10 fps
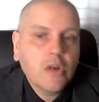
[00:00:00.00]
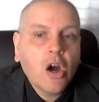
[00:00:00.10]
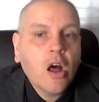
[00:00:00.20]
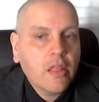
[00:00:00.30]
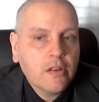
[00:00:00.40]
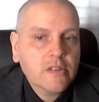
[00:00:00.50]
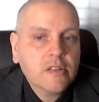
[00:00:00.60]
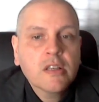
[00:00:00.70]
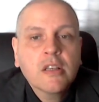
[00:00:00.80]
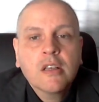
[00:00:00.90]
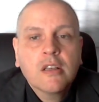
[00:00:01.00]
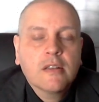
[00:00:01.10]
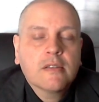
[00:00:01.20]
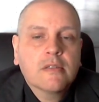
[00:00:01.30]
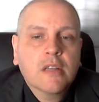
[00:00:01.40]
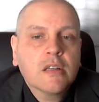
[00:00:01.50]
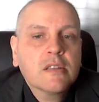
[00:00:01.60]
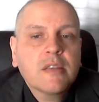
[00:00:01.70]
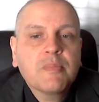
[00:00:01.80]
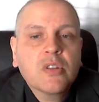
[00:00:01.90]
others. The
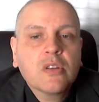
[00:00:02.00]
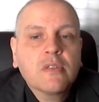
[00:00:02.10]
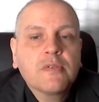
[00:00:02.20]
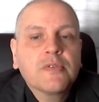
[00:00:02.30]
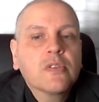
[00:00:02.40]
concept of